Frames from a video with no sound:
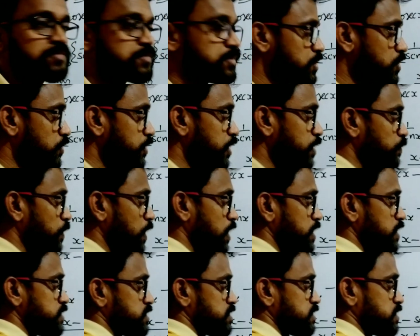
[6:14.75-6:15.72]
Now
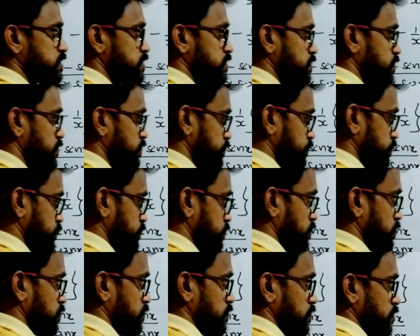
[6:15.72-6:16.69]
replace
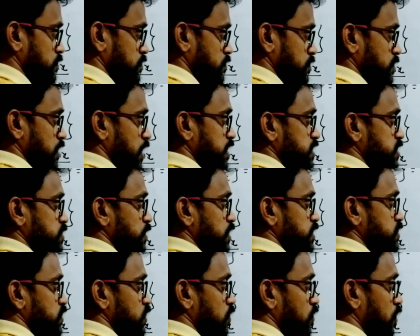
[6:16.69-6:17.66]
x by
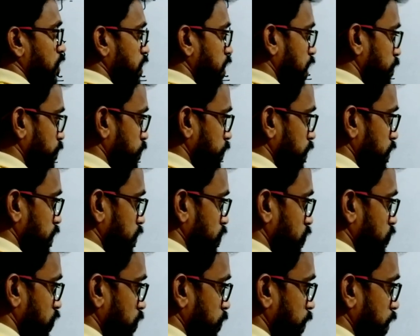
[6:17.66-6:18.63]
0, what happened?
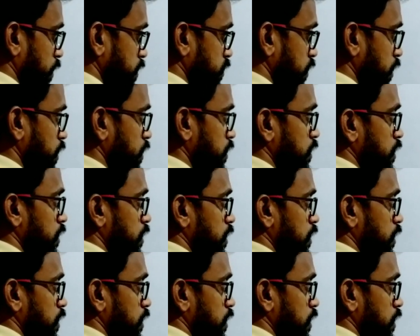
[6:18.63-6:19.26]
1 by 3